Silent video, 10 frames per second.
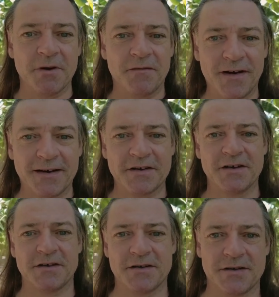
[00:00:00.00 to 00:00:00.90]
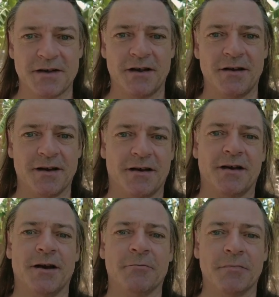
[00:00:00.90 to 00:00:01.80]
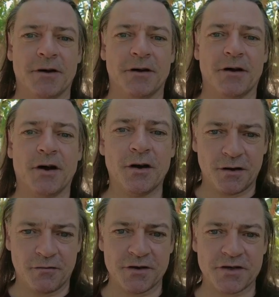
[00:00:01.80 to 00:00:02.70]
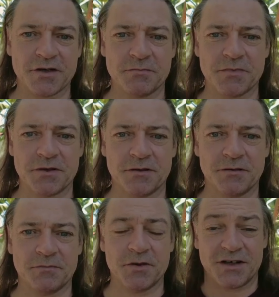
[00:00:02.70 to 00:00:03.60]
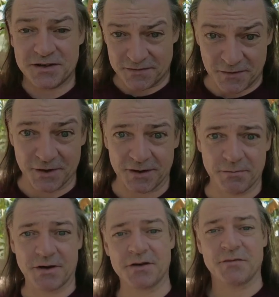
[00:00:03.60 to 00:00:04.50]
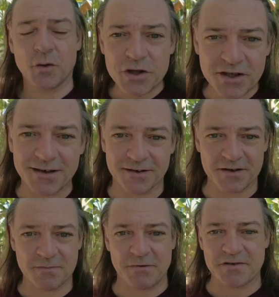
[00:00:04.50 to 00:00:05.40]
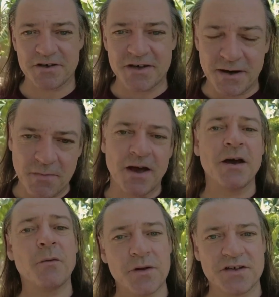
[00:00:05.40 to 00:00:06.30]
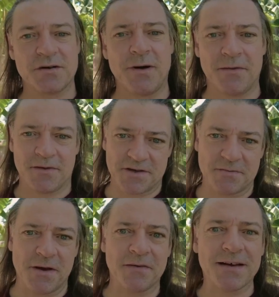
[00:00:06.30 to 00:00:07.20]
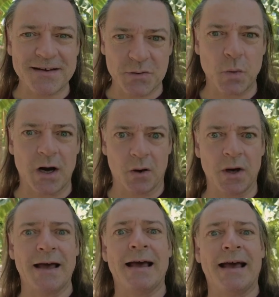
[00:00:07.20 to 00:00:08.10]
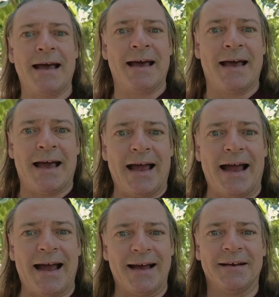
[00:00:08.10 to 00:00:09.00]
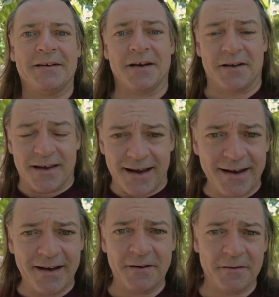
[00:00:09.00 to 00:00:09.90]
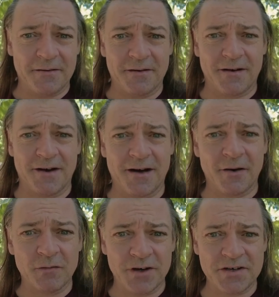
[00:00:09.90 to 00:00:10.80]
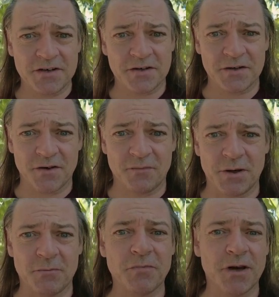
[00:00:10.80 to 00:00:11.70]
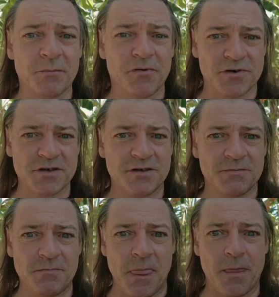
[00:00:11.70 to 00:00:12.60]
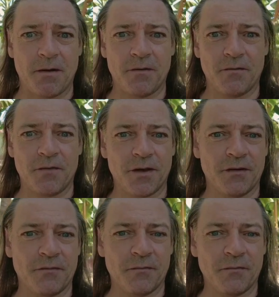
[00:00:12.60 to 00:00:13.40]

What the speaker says: But the fact is that, like, her criticisms are justified because of what she had experienced. The same with Samantha Smith as well. And they are at risk of being imprisoned for